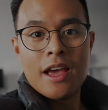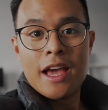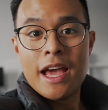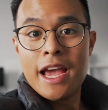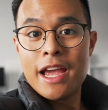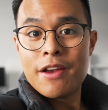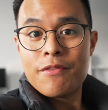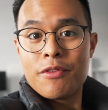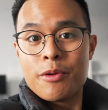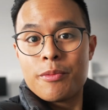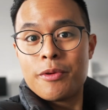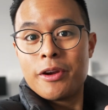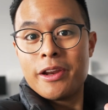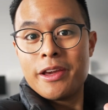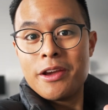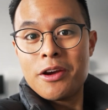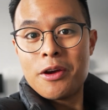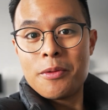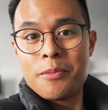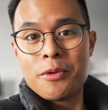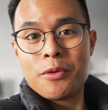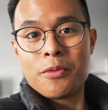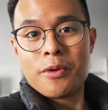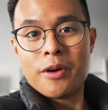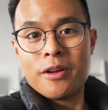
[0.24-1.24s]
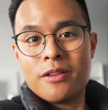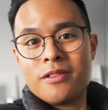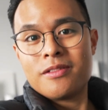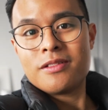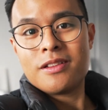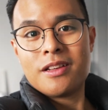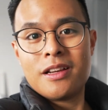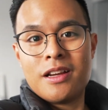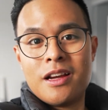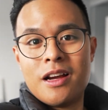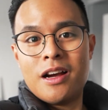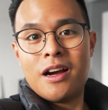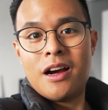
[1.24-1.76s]
Hey everybody, hope you're well.
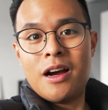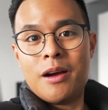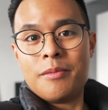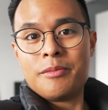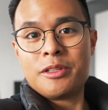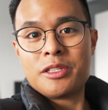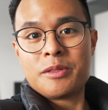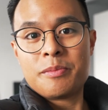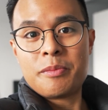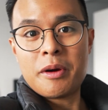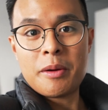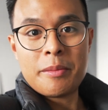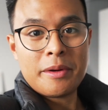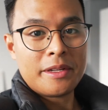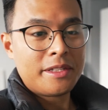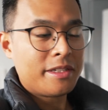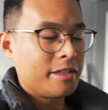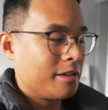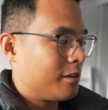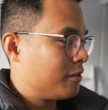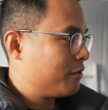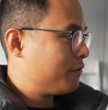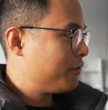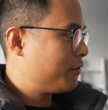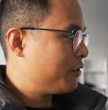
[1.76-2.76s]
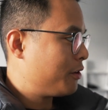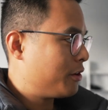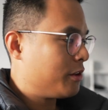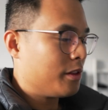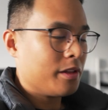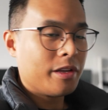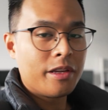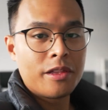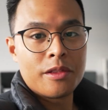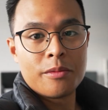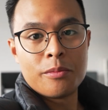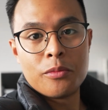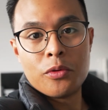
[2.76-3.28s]
I'm just by myself
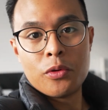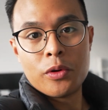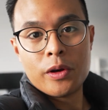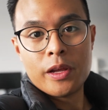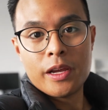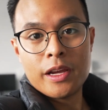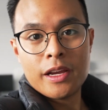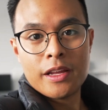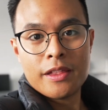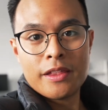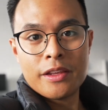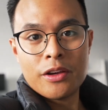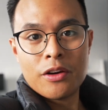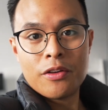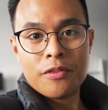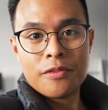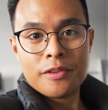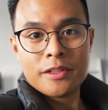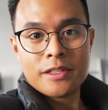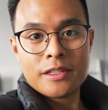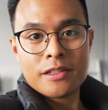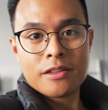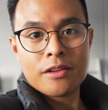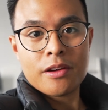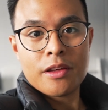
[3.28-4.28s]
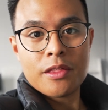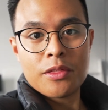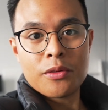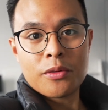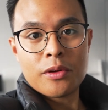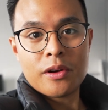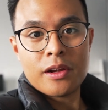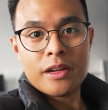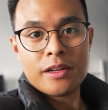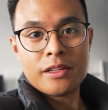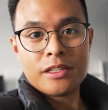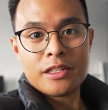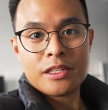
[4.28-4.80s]
early in the morning at the office, so I
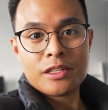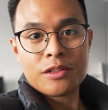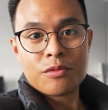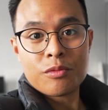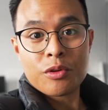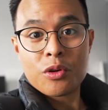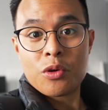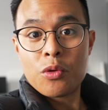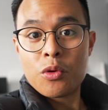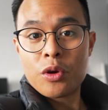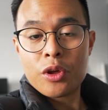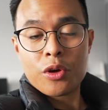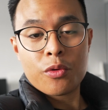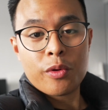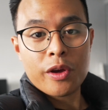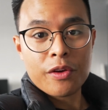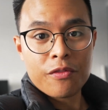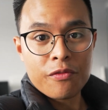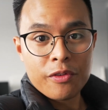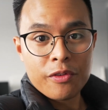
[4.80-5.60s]
thought I'd just record a quick